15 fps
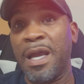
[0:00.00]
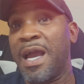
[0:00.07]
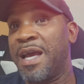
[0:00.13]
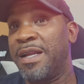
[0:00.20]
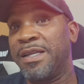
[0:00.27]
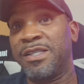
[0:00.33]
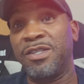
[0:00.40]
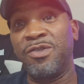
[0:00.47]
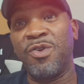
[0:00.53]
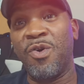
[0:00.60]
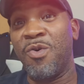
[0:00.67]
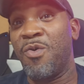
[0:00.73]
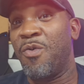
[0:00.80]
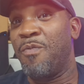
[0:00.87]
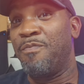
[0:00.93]
and it's
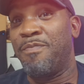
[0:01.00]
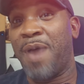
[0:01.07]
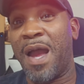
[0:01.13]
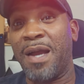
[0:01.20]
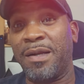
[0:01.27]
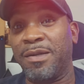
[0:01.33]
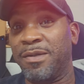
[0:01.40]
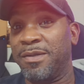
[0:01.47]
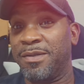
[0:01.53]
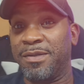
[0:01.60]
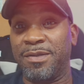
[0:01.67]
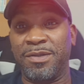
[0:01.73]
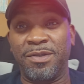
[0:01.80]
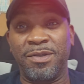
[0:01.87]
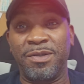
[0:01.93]
no
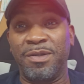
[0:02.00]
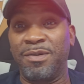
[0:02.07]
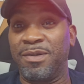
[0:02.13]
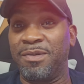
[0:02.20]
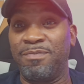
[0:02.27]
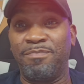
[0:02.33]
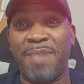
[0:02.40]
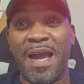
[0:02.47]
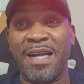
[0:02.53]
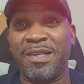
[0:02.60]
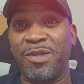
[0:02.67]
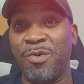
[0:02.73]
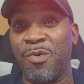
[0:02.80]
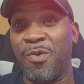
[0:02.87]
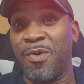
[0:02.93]

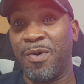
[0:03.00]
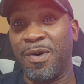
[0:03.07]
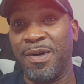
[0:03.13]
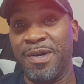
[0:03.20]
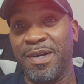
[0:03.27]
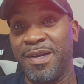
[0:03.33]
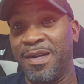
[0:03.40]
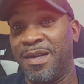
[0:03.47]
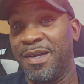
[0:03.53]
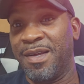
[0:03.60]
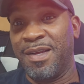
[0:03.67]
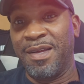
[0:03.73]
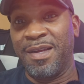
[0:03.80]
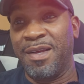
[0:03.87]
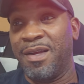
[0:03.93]
back door.
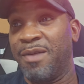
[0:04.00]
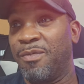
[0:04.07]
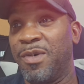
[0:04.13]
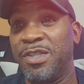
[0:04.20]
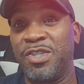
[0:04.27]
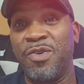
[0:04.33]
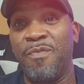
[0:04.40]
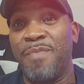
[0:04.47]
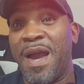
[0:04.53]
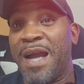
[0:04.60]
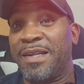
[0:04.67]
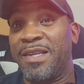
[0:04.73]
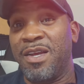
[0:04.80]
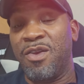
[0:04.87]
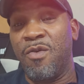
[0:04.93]
Once you
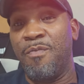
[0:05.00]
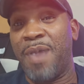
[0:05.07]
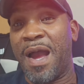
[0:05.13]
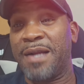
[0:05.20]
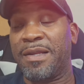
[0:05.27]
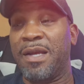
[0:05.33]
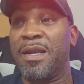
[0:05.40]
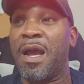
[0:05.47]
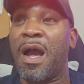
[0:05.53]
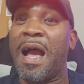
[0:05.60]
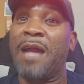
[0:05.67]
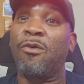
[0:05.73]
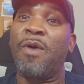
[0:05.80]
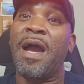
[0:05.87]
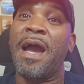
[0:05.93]
back there, you back there. Now,
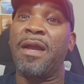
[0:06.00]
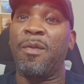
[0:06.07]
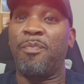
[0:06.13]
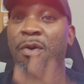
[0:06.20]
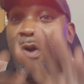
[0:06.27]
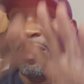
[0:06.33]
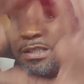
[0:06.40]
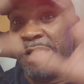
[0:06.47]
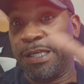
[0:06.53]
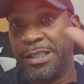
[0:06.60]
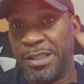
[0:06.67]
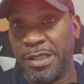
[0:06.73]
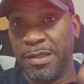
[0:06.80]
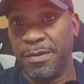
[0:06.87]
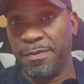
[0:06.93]
I don't have a
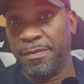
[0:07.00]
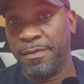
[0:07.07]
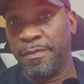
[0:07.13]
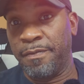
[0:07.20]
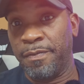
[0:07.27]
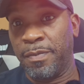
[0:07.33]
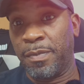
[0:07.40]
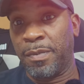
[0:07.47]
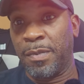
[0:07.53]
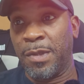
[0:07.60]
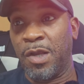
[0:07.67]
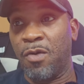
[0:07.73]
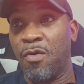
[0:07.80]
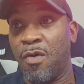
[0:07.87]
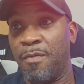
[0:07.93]
partition
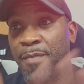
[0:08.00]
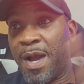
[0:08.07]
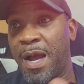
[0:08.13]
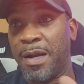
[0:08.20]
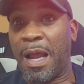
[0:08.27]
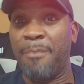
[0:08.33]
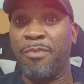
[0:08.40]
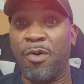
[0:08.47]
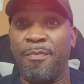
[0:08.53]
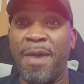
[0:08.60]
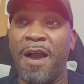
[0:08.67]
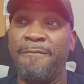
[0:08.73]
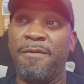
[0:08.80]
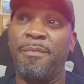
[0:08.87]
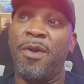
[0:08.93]
on mine. I bought
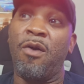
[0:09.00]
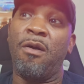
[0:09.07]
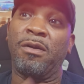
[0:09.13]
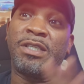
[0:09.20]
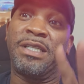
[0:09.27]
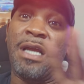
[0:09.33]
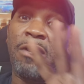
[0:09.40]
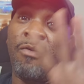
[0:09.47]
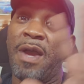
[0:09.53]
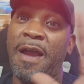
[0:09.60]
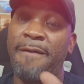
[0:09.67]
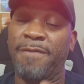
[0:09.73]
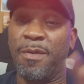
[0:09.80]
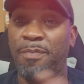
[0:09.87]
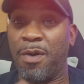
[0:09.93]
mine from an auction. I don't
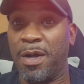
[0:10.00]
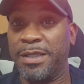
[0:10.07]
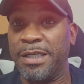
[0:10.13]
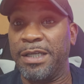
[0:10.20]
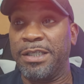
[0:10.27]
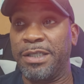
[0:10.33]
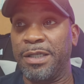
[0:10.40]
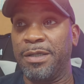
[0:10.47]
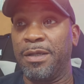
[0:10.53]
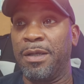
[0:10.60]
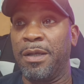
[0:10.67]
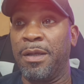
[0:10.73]
have the partition,